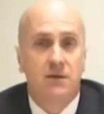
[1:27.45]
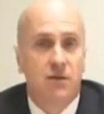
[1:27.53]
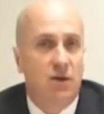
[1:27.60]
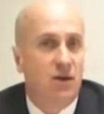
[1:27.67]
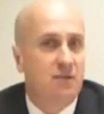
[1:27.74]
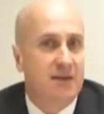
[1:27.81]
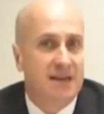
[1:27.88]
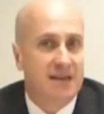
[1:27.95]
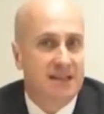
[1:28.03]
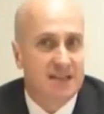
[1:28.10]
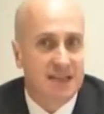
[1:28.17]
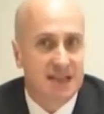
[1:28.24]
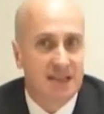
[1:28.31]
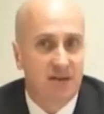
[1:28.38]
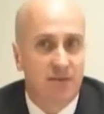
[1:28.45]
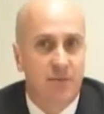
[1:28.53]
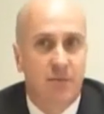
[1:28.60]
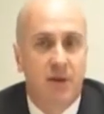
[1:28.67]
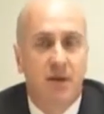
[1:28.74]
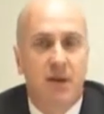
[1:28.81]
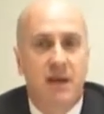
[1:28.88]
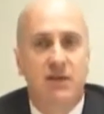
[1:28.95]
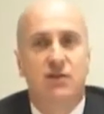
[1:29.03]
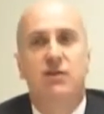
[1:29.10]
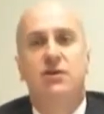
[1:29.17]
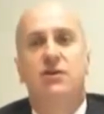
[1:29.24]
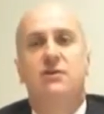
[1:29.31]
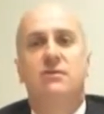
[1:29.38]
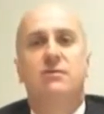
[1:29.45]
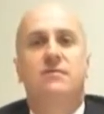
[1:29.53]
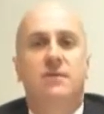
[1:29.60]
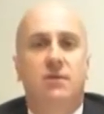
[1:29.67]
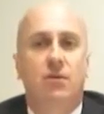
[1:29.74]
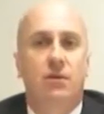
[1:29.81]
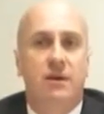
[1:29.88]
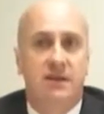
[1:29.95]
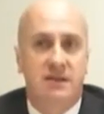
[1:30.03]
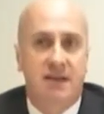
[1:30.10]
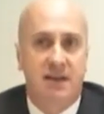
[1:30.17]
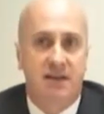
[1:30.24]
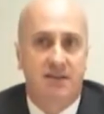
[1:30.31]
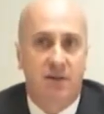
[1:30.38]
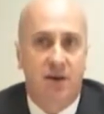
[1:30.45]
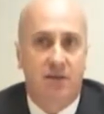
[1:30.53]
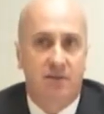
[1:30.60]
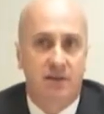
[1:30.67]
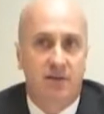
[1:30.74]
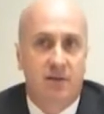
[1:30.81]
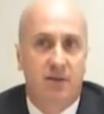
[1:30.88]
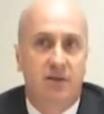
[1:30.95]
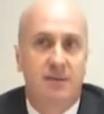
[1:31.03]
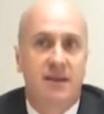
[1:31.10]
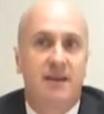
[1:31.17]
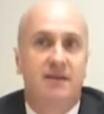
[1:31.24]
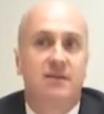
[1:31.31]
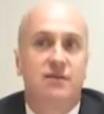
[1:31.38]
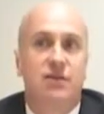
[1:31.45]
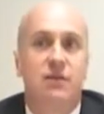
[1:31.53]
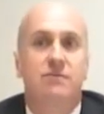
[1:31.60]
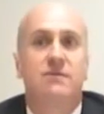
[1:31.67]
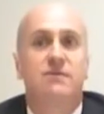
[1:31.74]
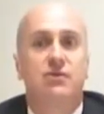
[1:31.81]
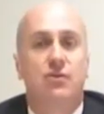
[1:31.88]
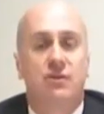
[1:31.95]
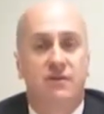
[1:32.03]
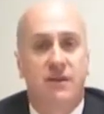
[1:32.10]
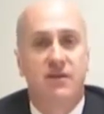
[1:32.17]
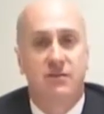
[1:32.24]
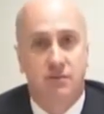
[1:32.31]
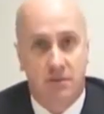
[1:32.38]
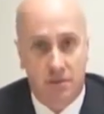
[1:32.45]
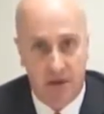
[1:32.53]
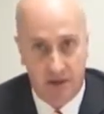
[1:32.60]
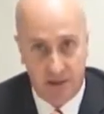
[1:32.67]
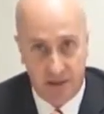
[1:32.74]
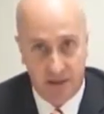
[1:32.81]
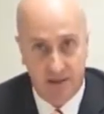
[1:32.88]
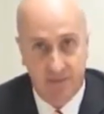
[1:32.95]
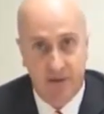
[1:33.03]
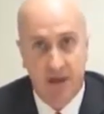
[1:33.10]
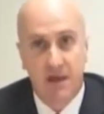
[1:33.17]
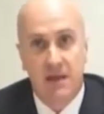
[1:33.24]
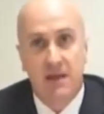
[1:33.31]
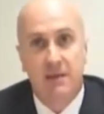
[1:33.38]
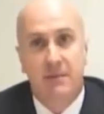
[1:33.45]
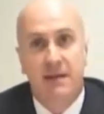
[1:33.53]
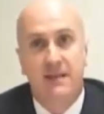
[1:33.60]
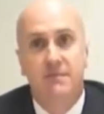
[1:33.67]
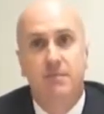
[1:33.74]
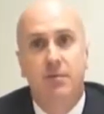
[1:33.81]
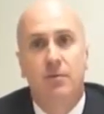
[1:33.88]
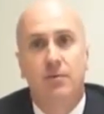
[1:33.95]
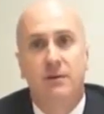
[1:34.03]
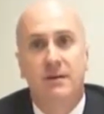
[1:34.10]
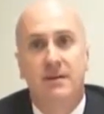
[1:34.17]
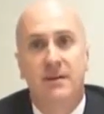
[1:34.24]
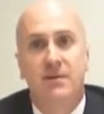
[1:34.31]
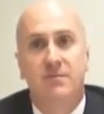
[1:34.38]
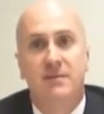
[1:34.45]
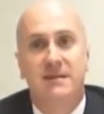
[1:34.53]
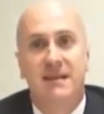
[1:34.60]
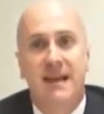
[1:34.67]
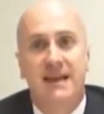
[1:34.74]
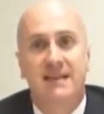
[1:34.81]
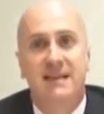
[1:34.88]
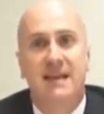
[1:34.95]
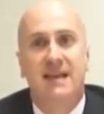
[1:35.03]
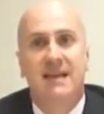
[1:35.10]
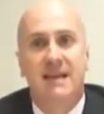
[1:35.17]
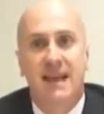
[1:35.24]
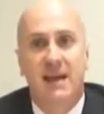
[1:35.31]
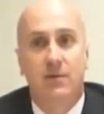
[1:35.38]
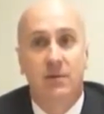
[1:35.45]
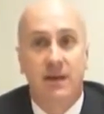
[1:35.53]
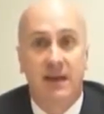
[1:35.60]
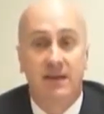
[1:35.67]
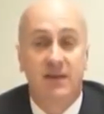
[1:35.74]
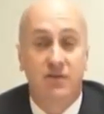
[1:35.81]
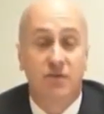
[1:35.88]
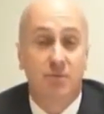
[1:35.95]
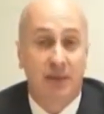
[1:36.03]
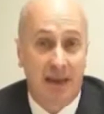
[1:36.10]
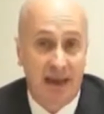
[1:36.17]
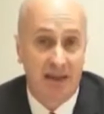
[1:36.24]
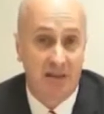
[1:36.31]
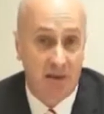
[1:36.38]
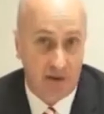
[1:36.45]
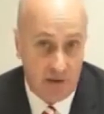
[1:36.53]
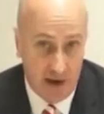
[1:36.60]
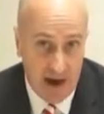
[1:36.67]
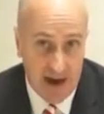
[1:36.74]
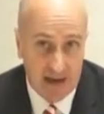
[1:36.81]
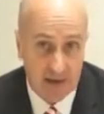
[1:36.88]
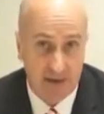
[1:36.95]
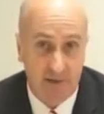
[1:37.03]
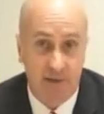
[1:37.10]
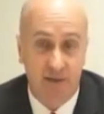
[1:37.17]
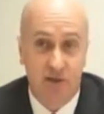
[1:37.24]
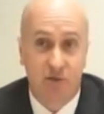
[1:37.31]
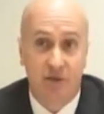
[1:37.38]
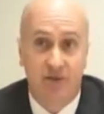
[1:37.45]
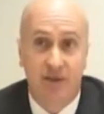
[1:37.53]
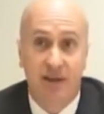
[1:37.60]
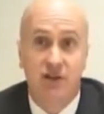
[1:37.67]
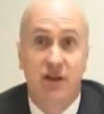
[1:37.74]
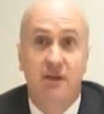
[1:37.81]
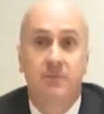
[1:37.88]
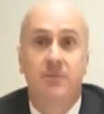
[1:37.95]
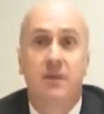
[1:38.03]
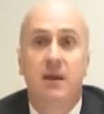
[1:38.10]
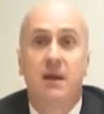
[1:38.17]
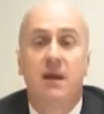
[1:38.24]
Documenting the deal. It's usual for lawyers to get involved in documenting the terms of joint venture agreements, but it's important that you protect the equity that you plan to create in the joint venture.